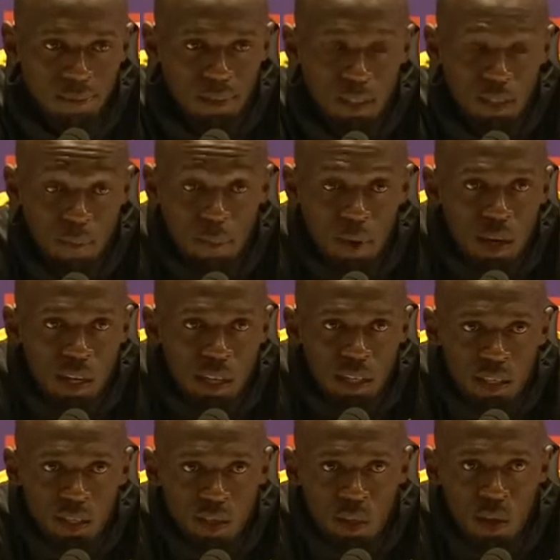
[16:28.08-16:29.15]
Just a party,
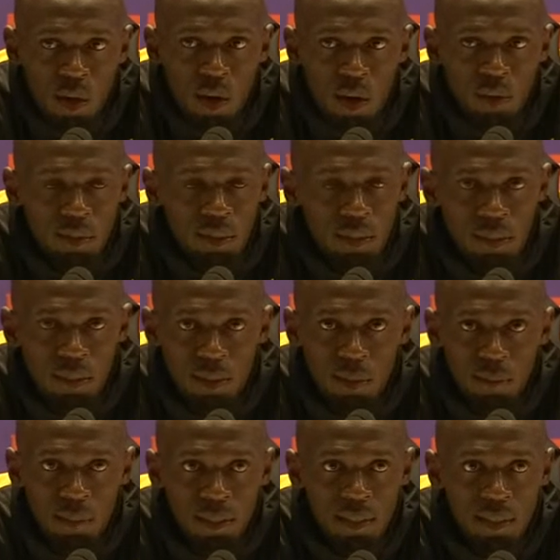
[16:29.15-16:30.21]
just to go out, you know
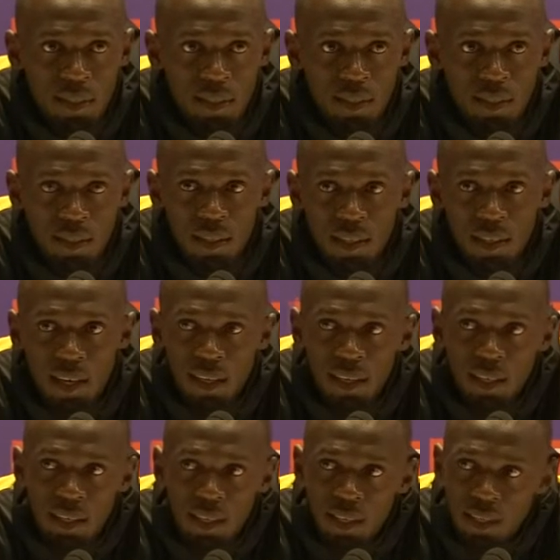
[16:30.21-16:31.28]
what I mean? I
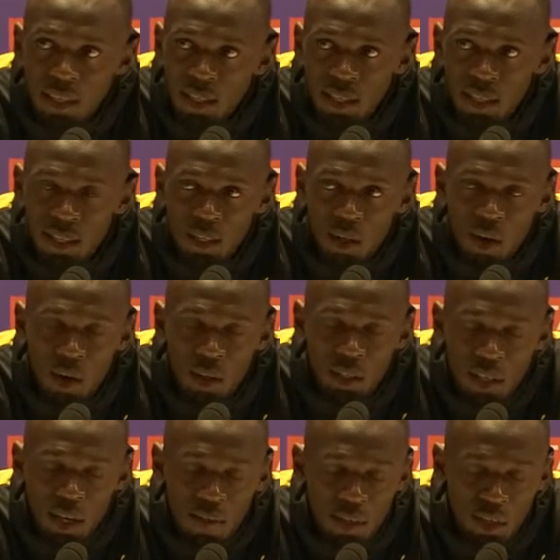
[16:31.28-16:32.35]
need it. I need to go out
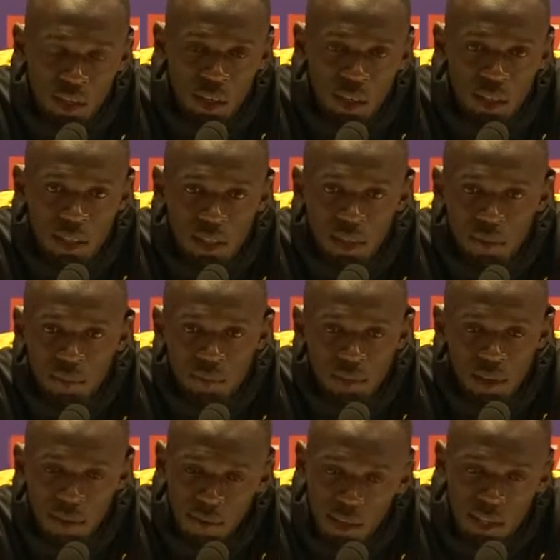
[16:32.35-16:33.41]
and have a drink.
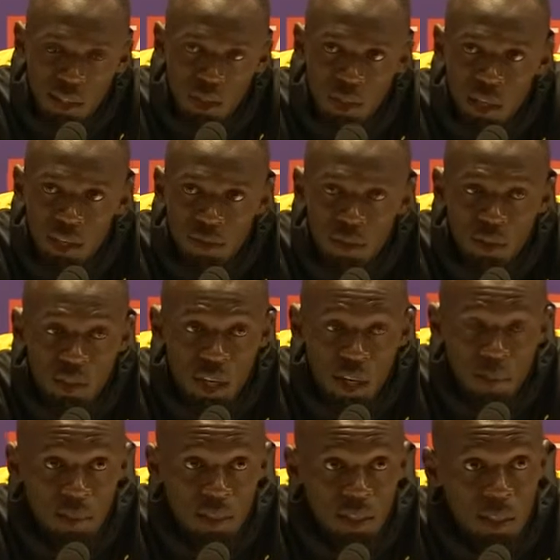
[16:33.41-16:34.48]
I've had a stressful
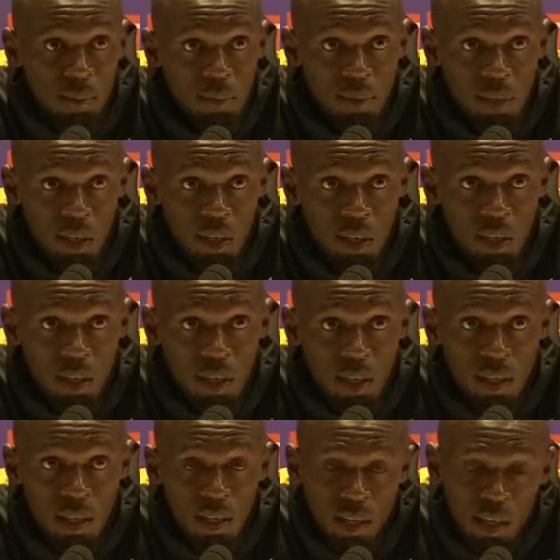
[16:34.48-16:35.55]
championship, so
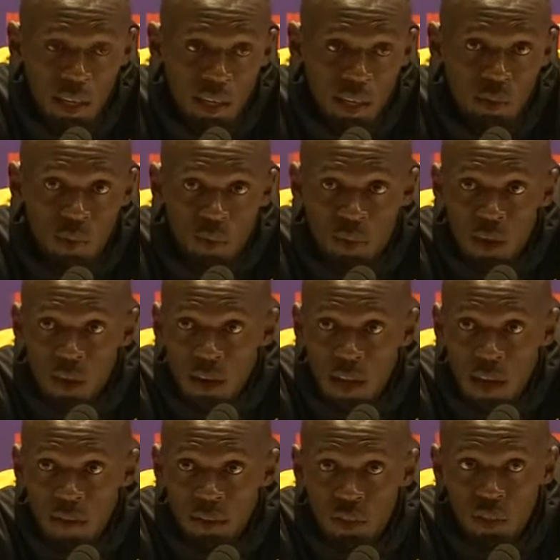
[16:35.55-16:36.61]
I just want to go out and
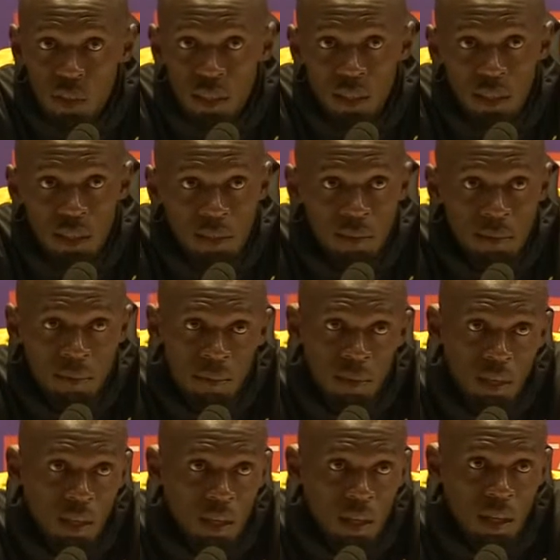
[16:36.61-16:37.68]
have a drink.
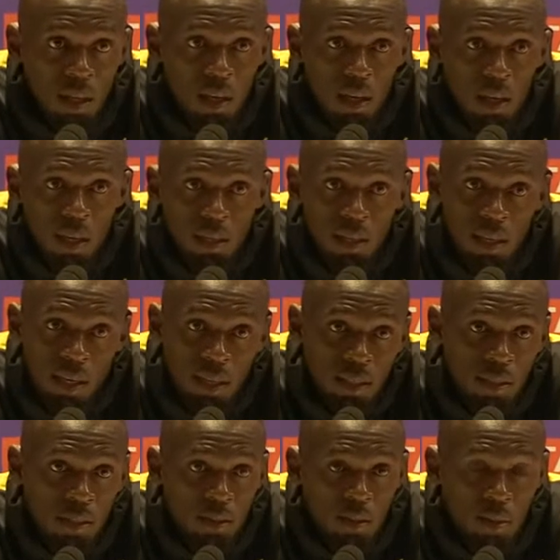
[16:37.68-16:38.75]
And
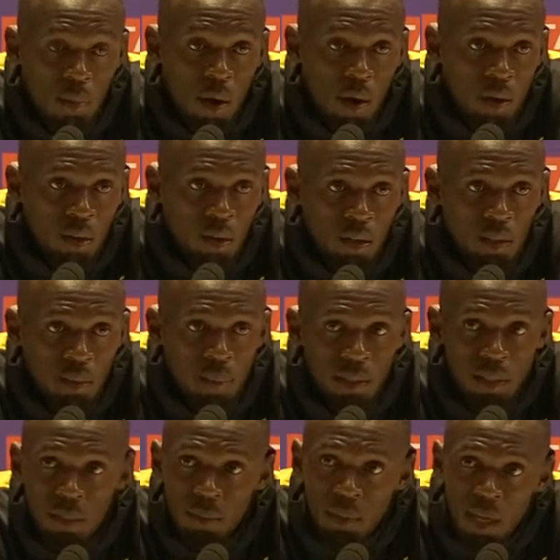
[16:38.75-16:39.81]
then tomorrow I'll
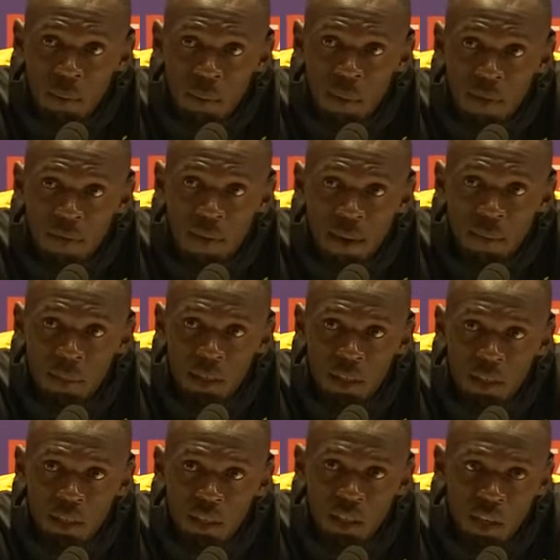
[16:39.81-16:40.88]
spend some time with my
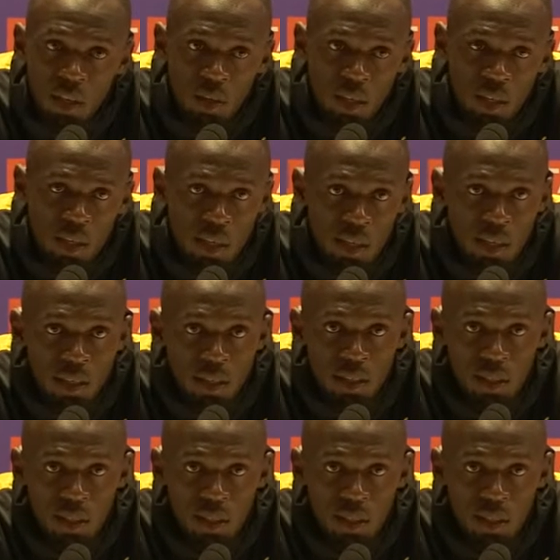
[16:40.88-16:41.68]
family, chill out here.